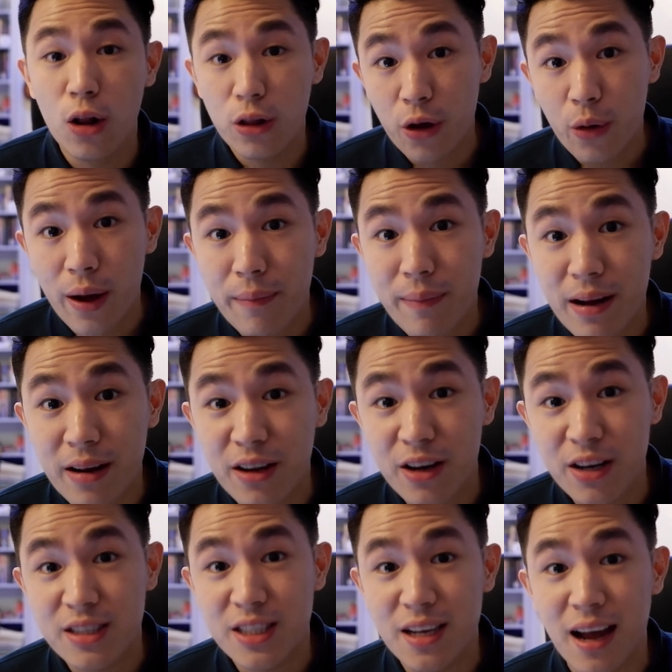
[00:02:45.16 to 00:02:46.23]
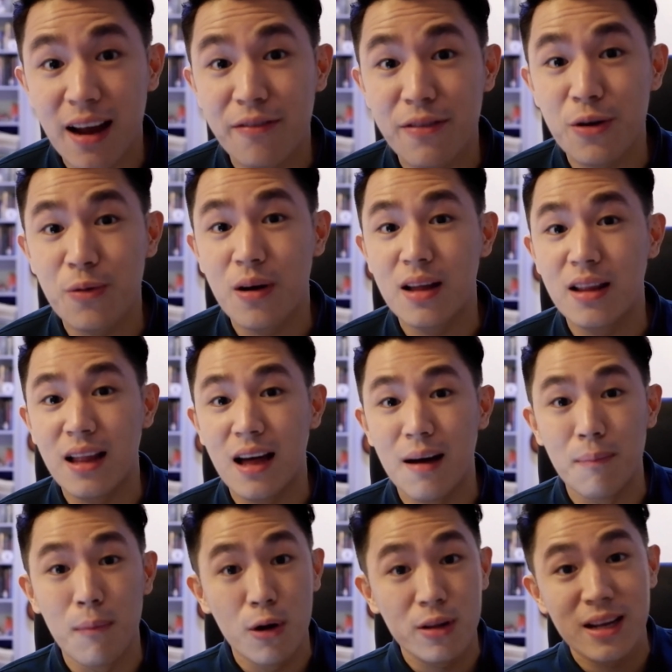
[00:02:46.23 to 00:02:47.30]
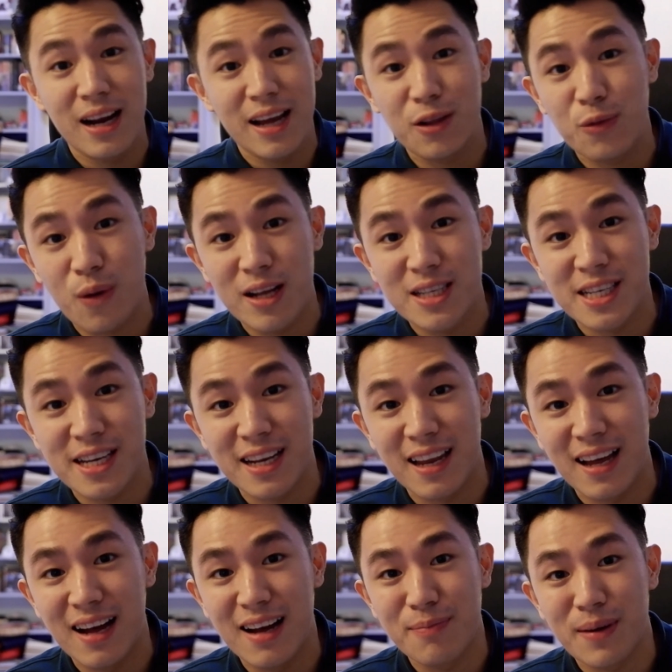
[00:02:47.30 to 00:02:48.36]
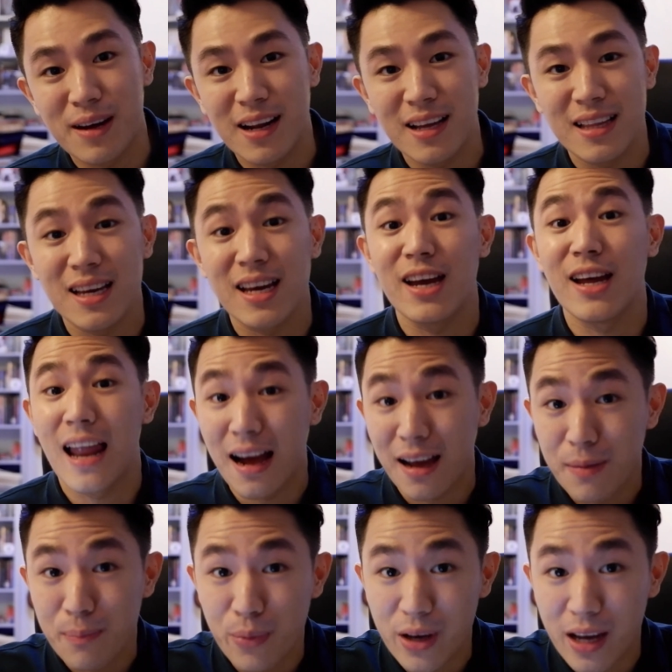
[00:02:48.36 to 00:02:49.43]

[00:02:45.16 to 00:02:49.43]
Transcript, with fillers: Although I'm encouraging everyone na moderate watching lang para hindi kayo laging